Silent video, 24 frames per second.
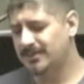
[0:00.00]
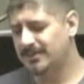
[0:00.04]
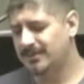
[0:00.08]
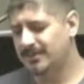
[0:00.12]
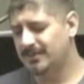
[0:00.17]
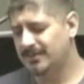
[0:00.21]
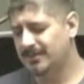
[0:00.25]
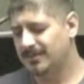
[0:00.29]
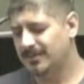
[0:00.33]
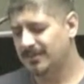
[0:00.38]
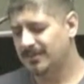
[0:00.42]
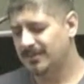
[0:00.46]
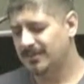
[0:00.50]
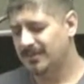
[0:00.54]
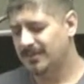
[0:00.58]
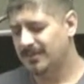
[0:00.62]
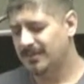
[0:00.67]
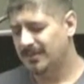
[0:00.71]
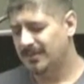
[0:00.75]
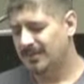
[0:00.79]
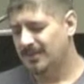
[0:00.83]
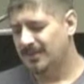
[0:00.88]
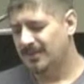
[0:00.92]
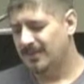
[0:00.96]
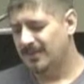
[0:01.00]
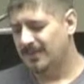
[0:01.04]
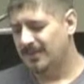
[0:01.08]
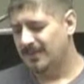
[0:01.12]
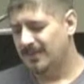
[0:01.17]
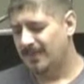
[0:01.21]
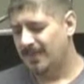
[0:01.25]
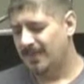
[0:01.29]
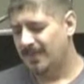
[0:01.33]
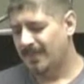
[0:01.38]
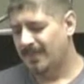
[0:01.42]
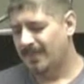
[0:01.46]

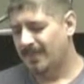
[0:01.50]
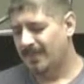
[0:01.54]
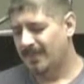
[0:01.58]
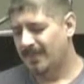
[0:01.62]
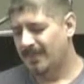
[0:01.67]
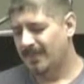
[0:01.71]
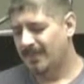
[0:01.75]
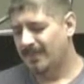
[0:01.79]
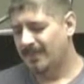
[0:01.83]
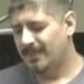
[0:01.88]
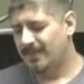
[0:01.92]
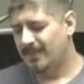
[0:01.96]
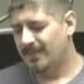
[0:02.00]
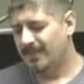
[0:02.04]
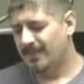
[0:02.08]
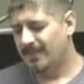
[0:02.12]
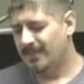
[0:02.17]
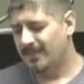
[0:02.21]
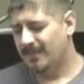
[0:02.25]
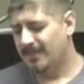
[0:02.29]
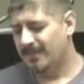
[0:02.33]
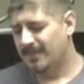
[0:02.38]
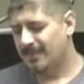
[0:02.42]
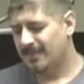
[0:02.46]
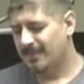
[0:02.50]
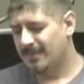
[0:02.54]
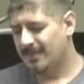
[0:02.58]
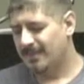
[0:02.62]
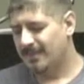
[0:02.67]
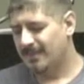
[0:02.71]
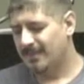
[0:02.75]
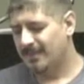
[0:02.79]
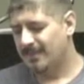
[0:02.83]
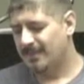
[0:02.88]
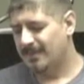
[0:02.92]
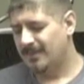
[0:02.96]

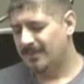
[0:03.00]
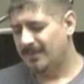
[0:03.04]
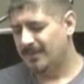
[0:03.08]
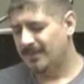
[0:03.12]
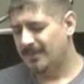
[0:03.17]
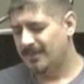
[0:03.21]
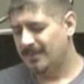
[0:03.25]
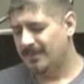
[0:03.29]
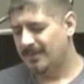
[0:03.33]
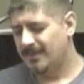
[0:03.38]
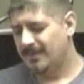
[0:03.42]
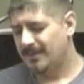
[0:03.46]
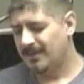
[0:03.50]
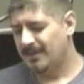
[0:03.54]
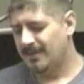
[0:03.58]
Nothing is said.